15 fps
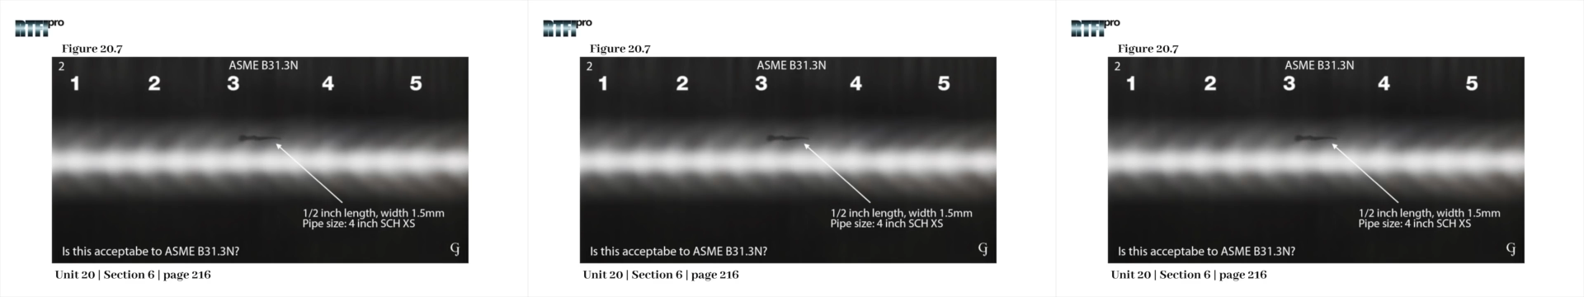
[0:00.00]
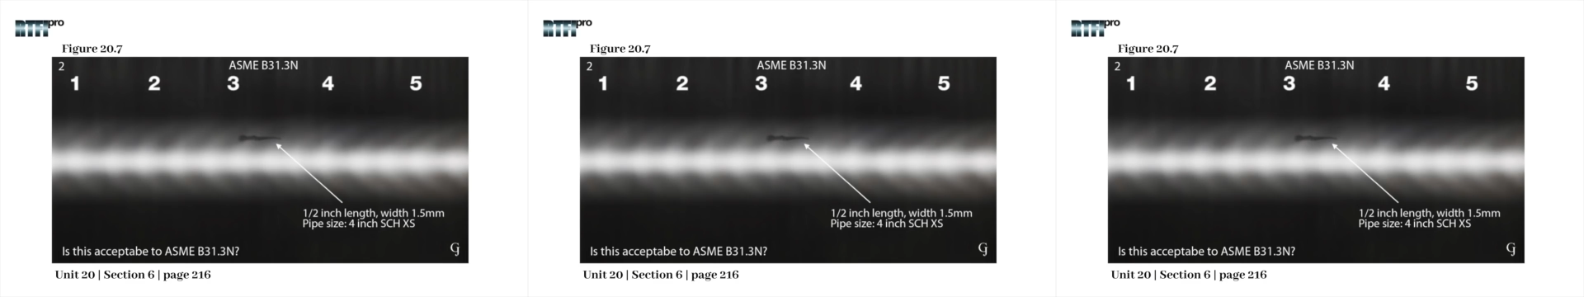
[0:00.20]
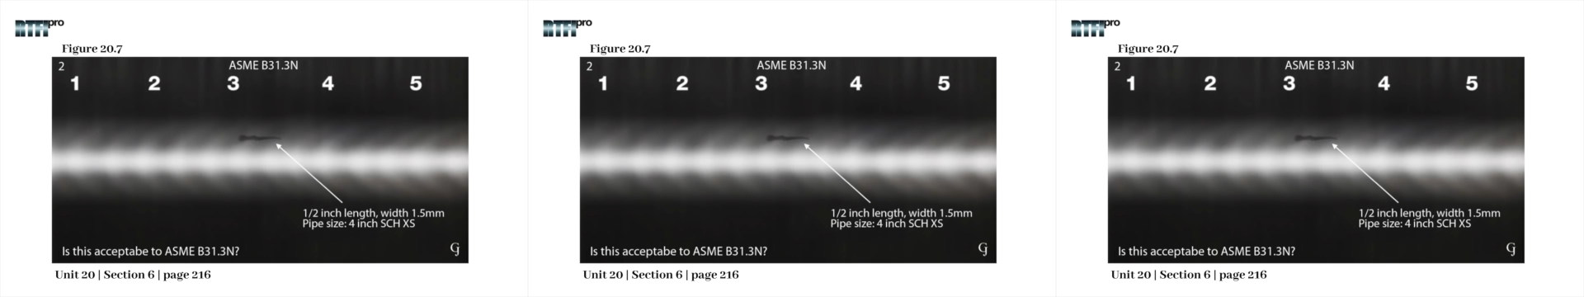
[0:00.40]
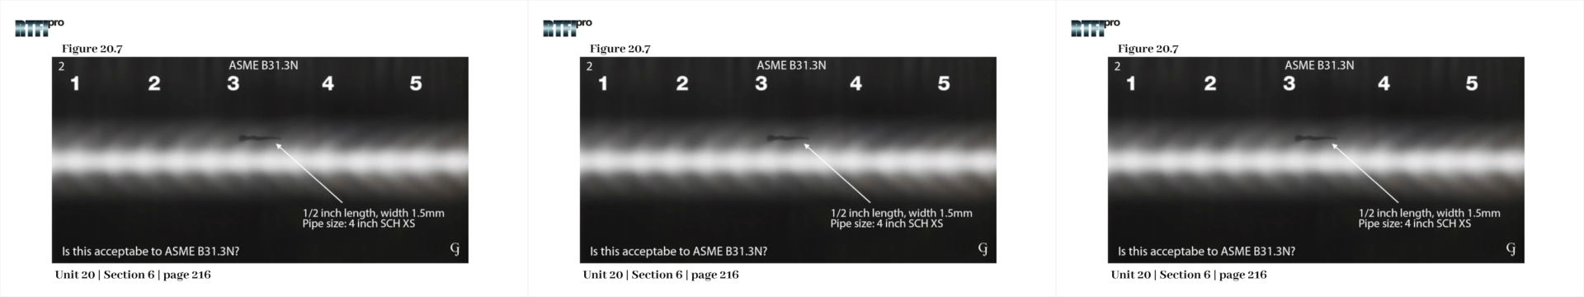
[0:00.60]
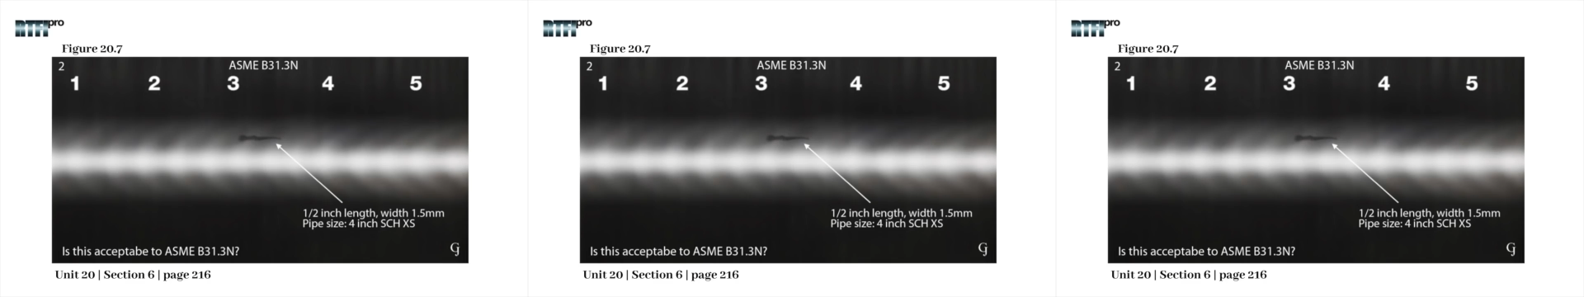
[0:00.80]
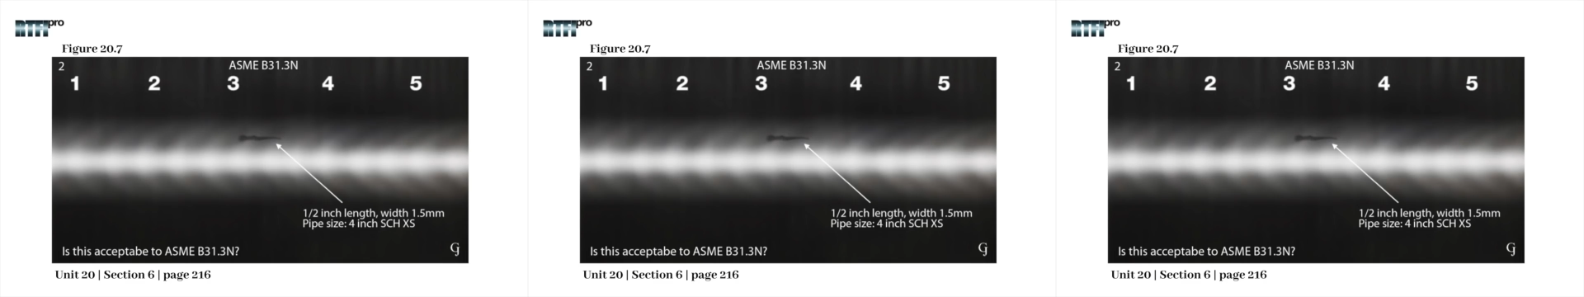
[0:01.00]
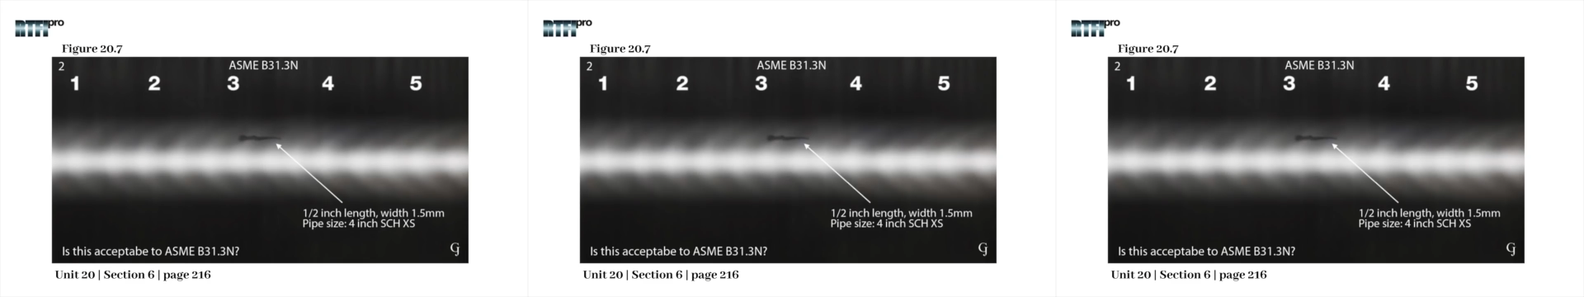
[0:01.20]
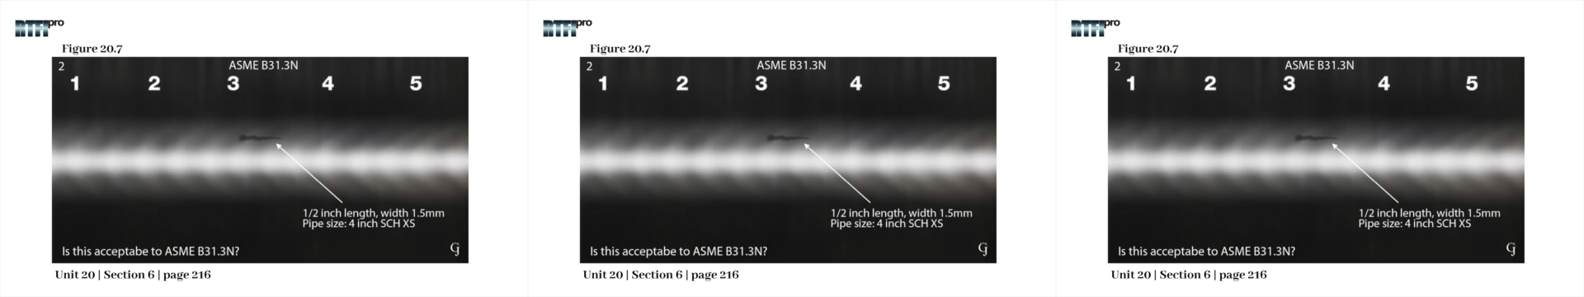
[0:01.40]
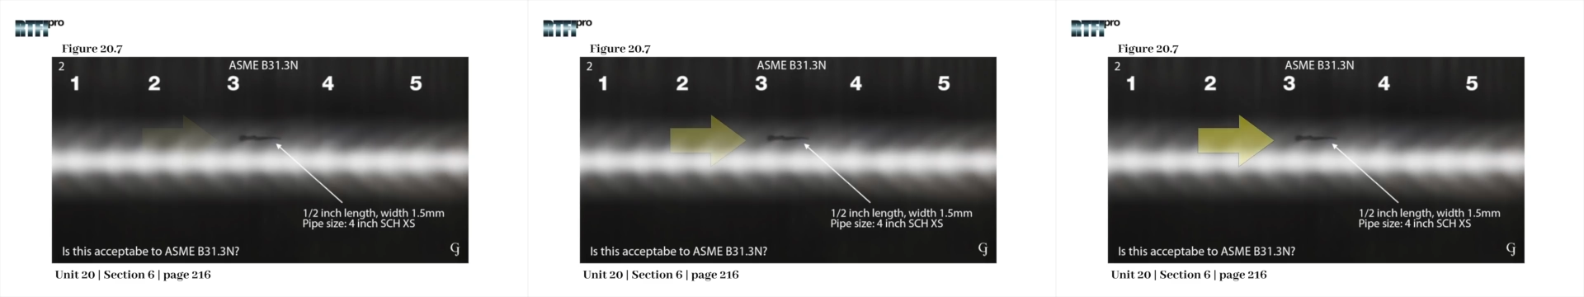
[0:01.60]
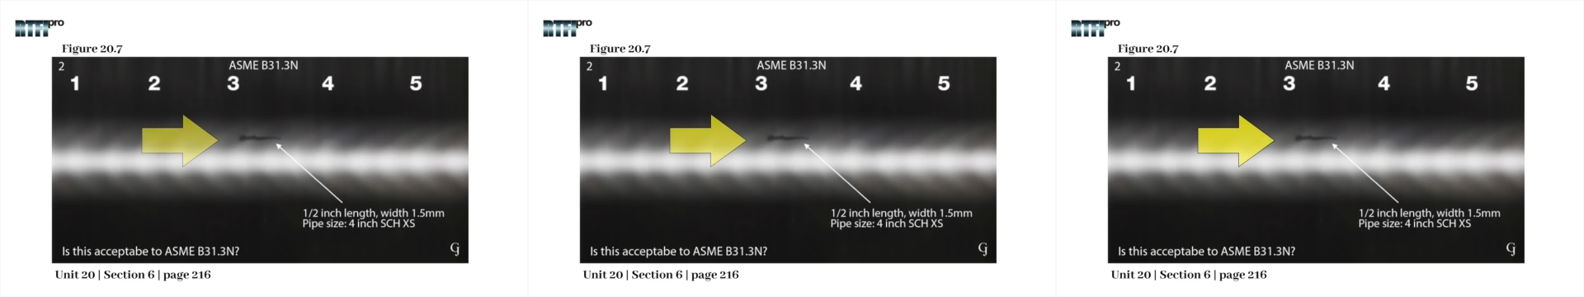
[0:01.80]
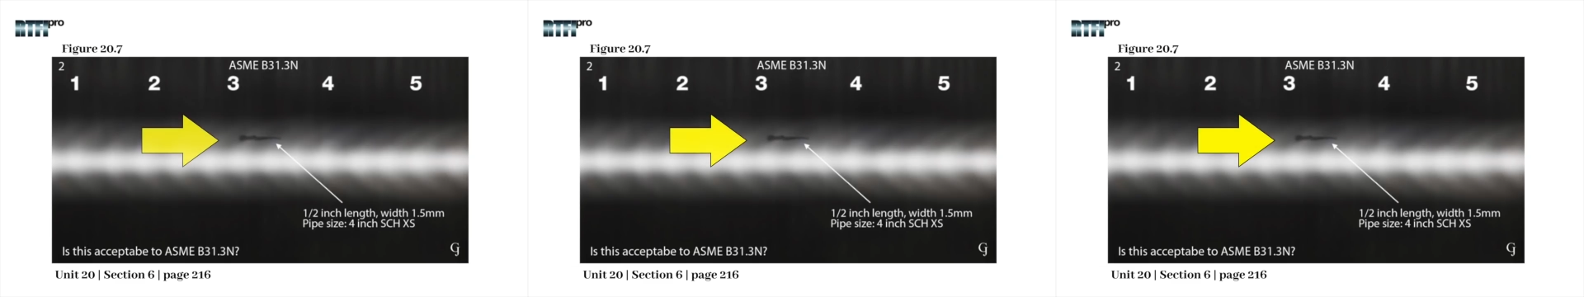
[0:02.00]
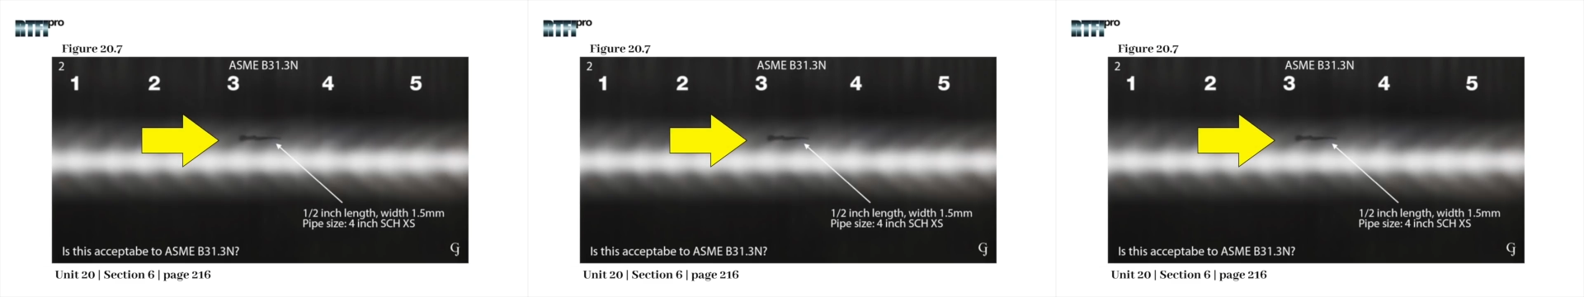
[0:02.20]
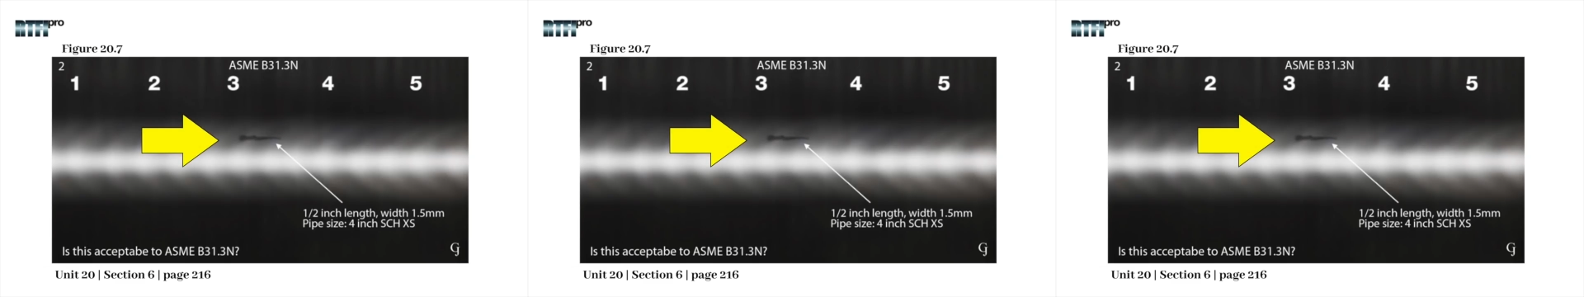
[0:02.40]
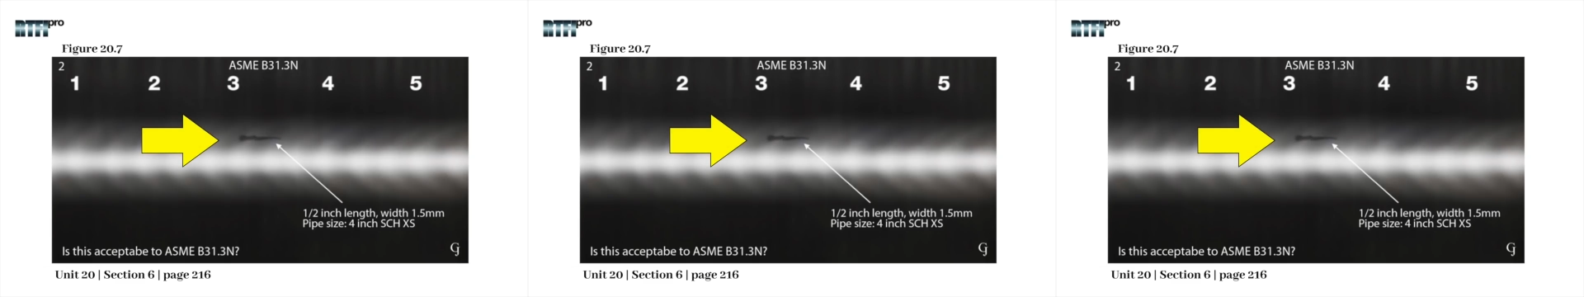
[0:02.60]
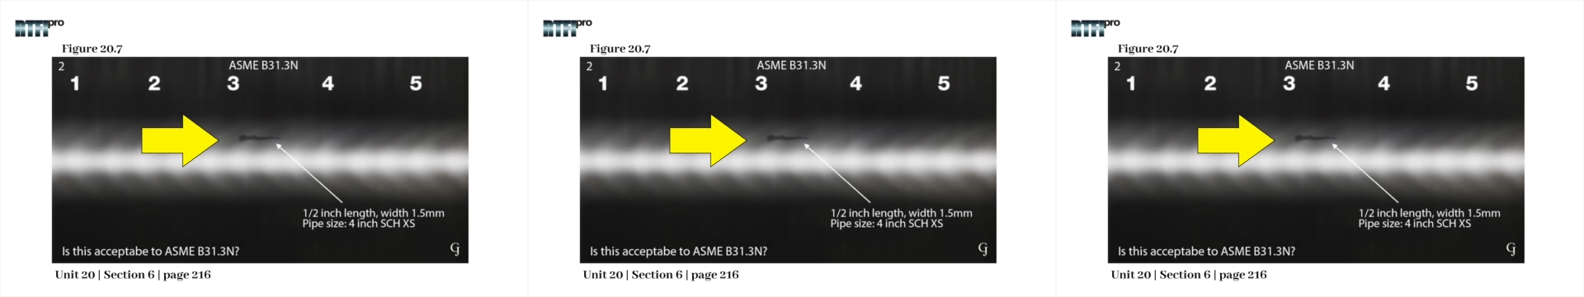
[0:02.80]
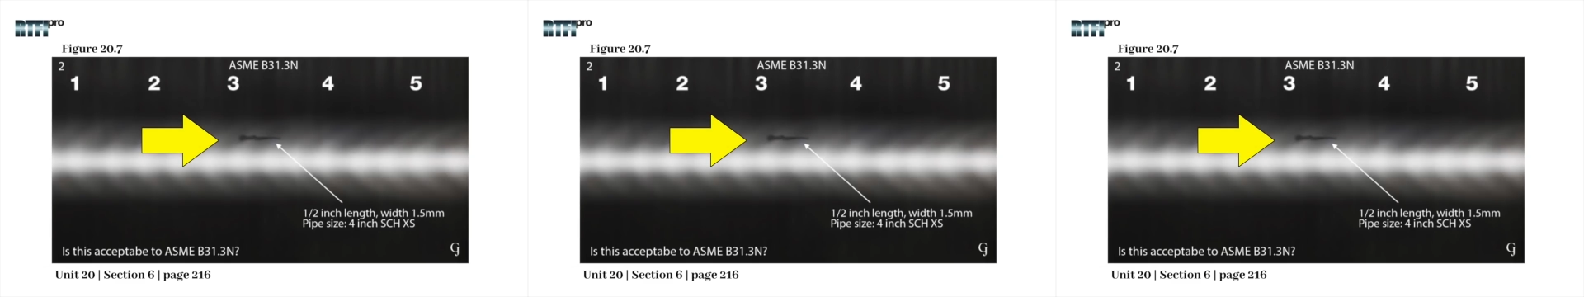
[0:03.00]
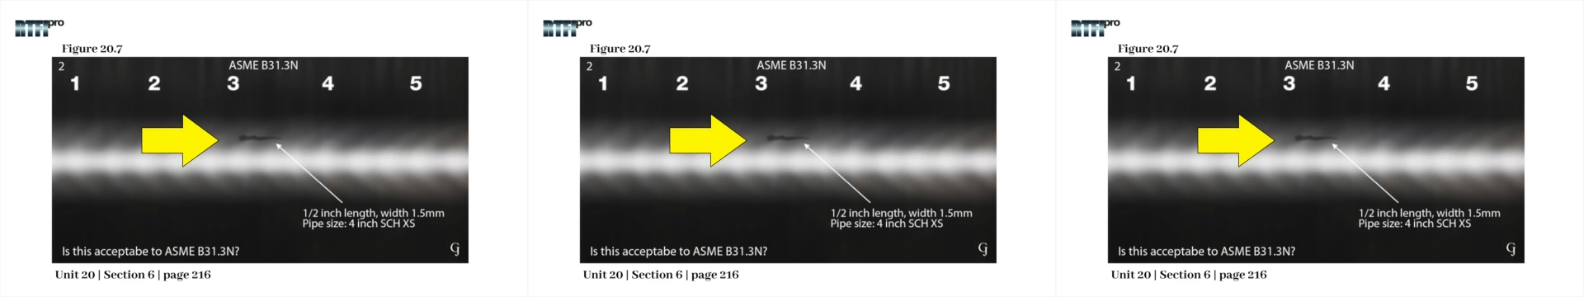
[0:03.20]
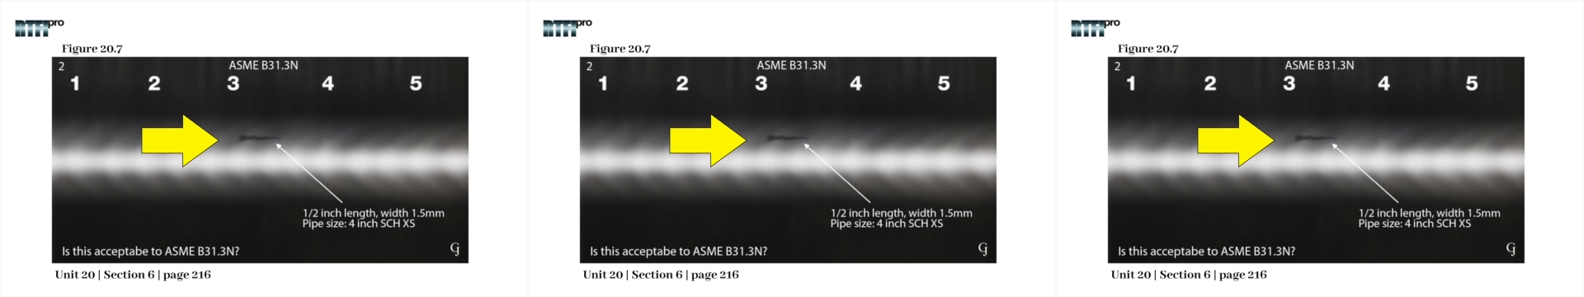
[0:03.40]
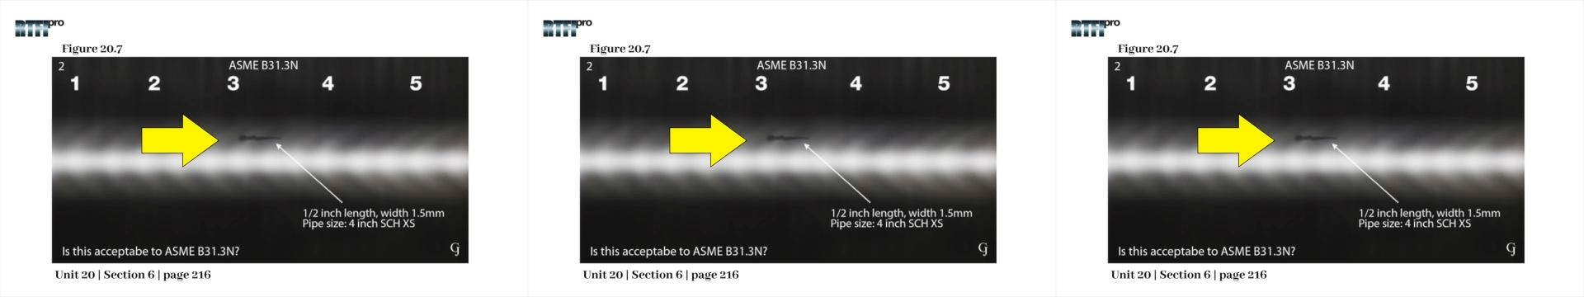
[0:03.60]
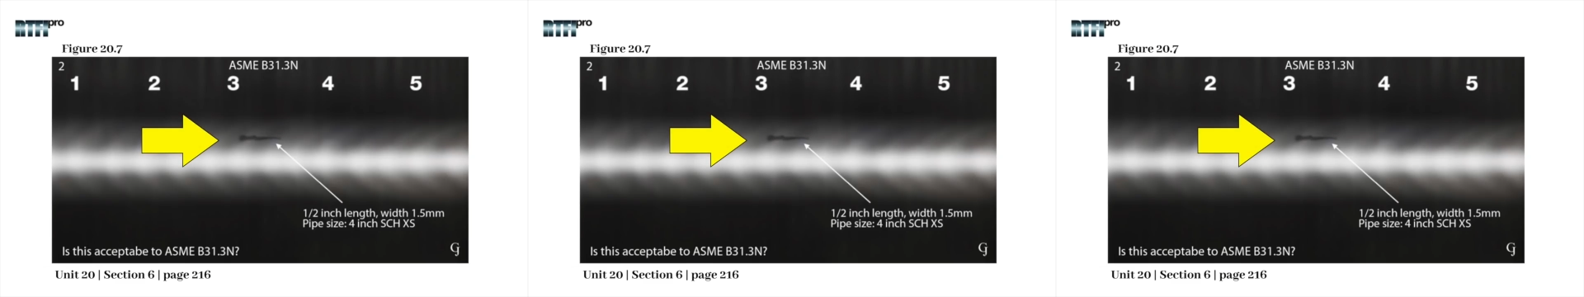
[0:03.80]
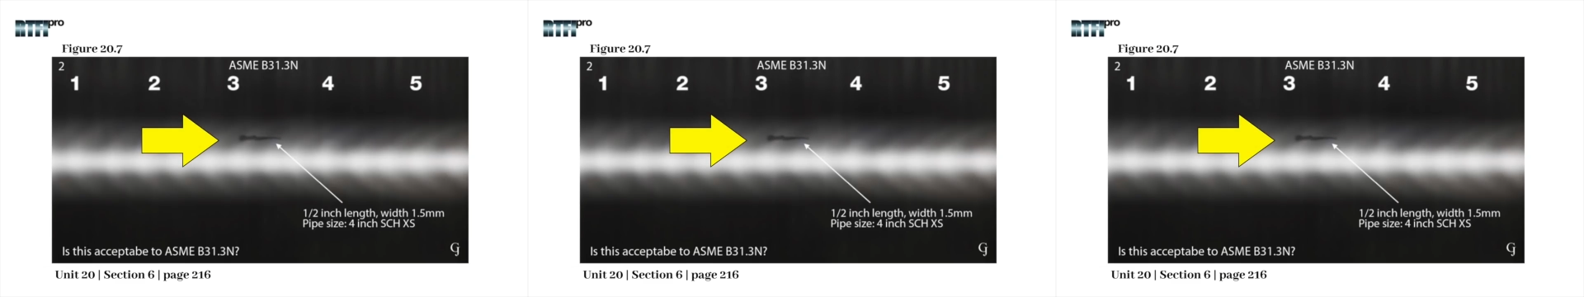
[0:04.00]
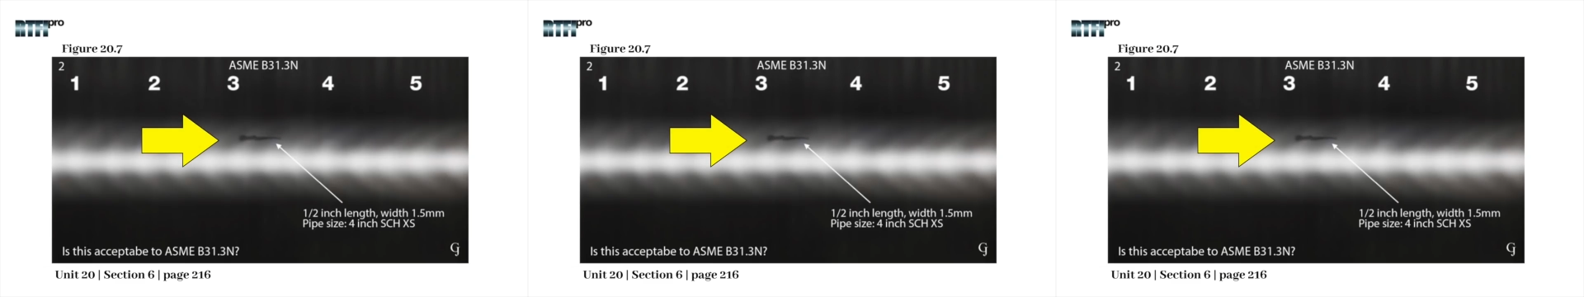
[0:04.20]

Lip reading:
(no speaker visible)